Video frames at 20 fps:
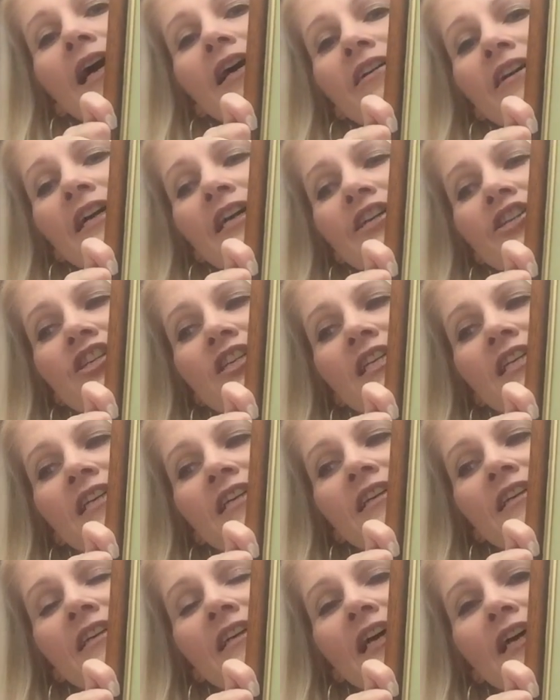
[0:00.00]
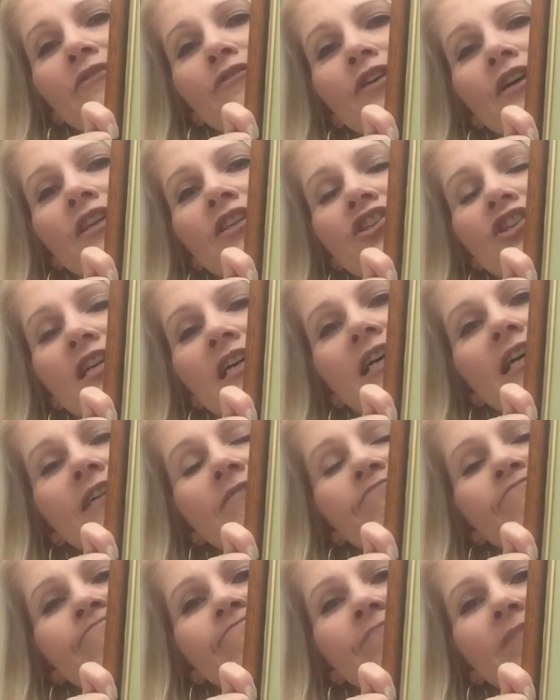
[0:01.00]
And I actually can't find the chart.
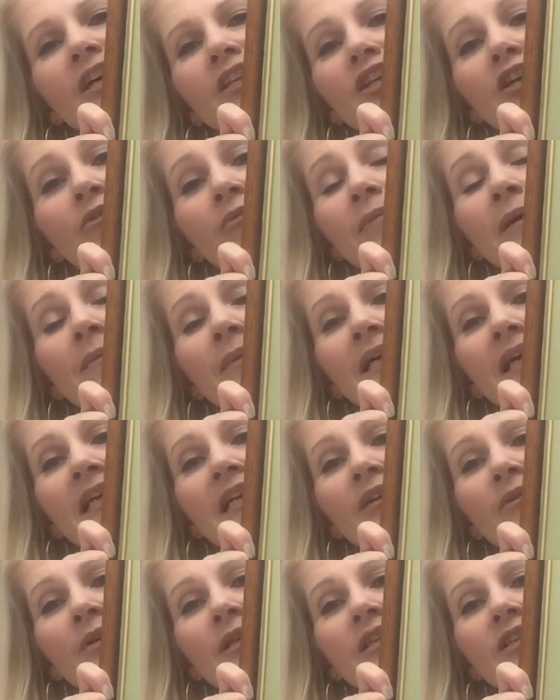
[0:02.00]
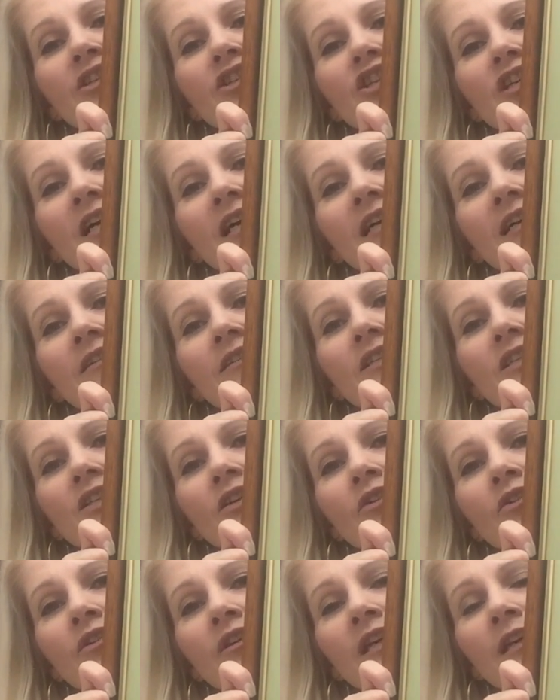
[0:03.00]
I don't remember getting rid of the chart,
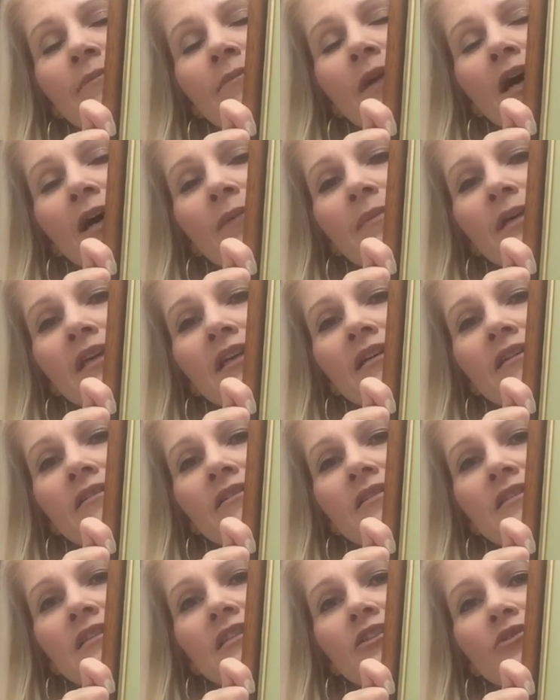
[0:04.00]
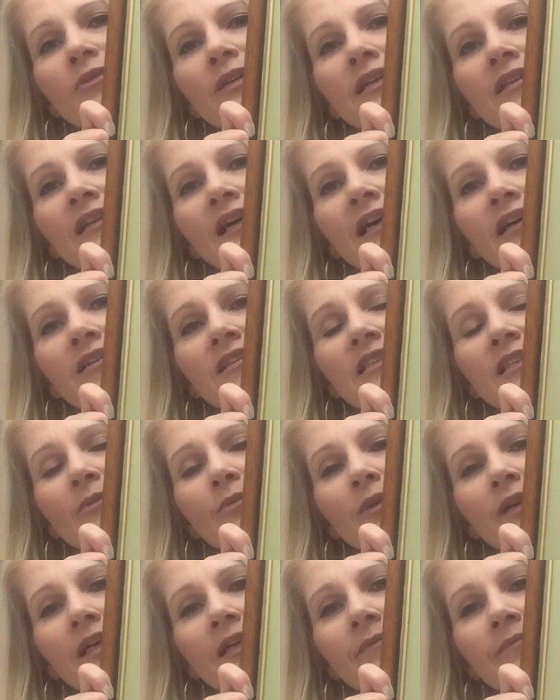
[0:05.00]
so it might be still around the house
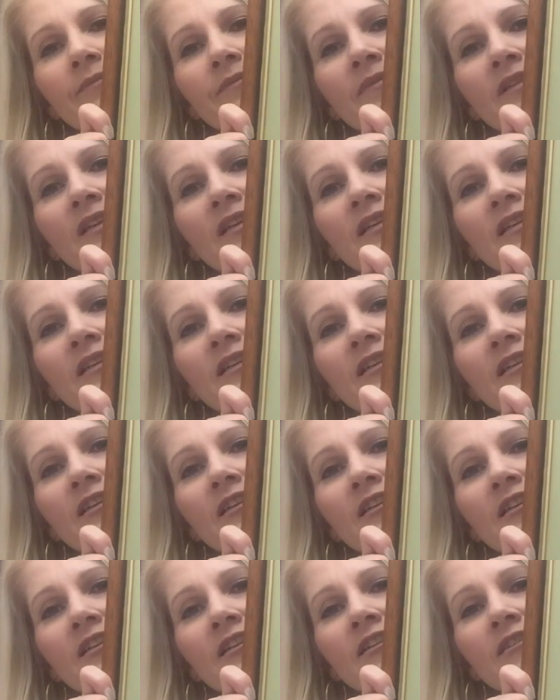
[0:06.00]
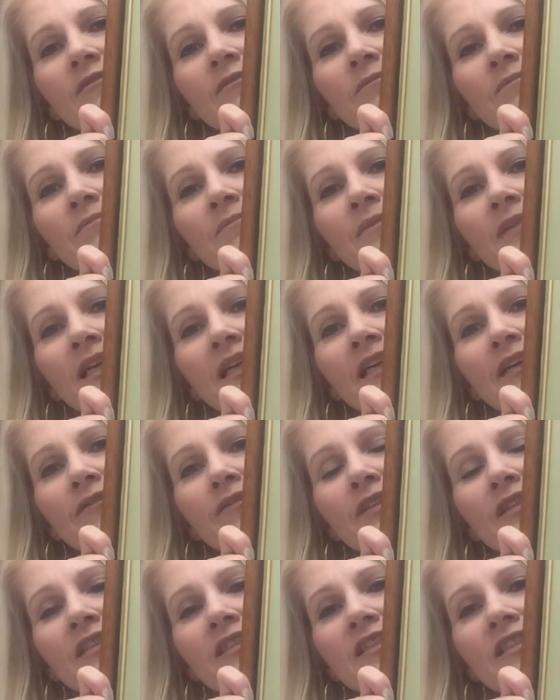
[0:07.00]
somewhere. But I love
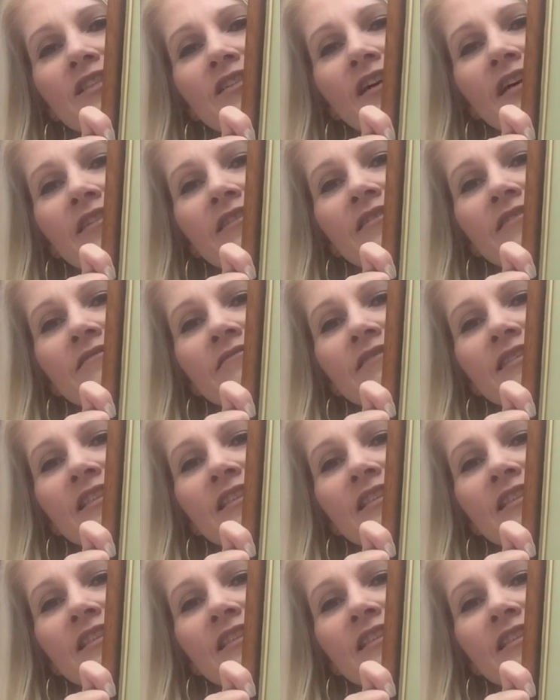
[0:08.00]
this design.